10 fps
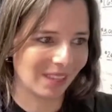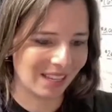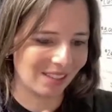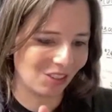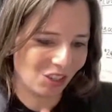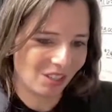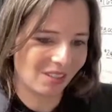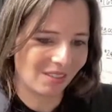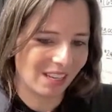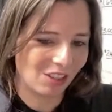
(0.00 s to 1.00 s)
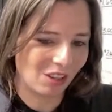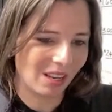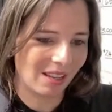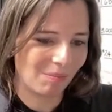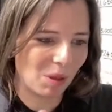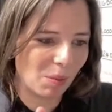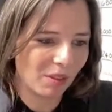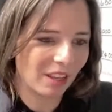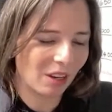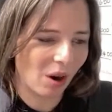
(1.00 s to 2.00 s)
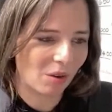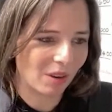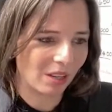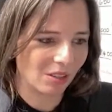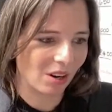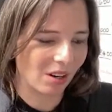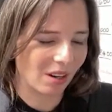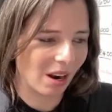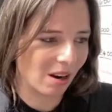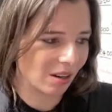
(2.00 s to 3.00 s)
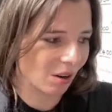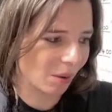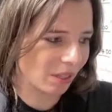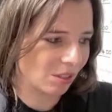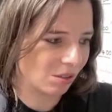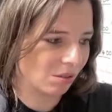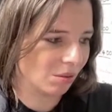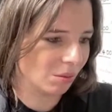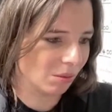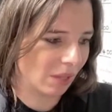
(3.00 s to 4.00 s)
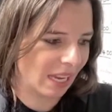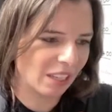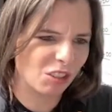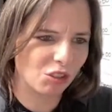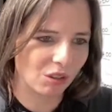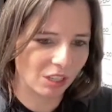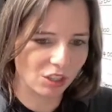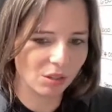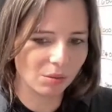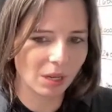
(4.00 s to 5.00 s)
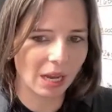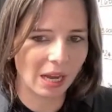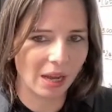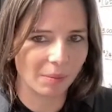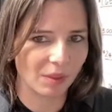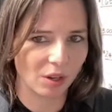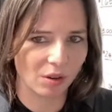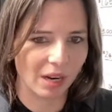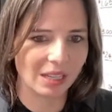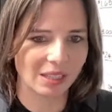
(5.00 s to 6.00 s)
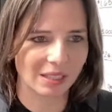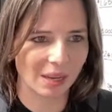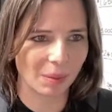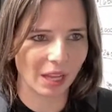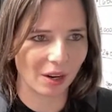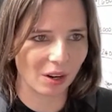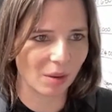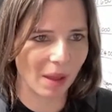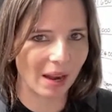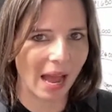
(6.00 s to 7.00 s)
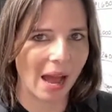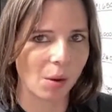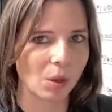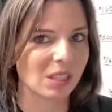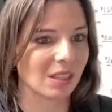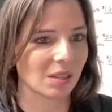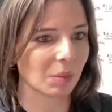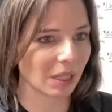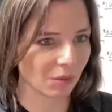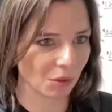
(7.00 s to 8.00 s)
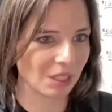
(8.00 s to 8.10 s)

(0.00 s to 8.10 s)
is just, it's, people think guardrails are going to like constrict you. The greatest example I heard about what discipline and